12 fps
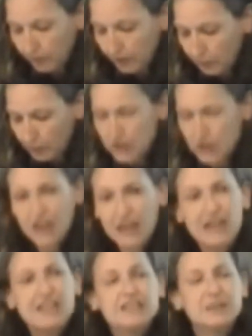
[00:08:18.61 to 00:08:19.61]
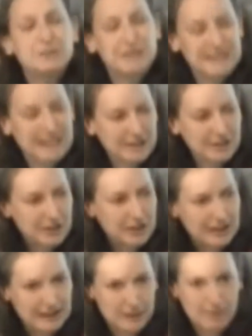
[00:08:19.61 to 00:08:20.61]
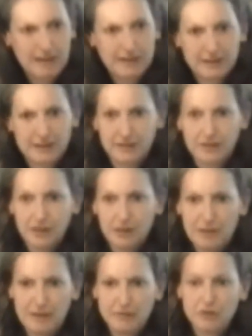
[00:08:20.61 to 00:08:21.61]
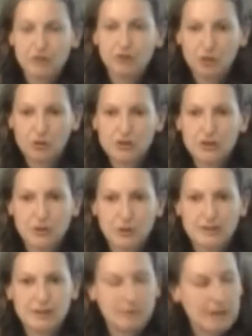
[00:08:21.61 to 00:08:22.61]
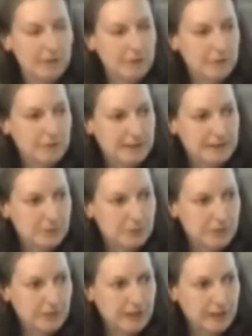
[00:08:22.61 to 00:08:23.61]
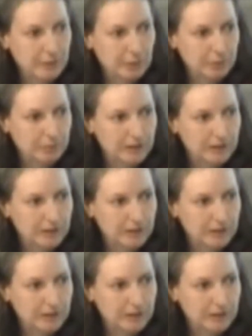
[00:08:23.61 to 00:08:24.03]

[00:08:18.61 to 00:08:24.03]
which substantially expanded the amount of consecrated burial space that was available,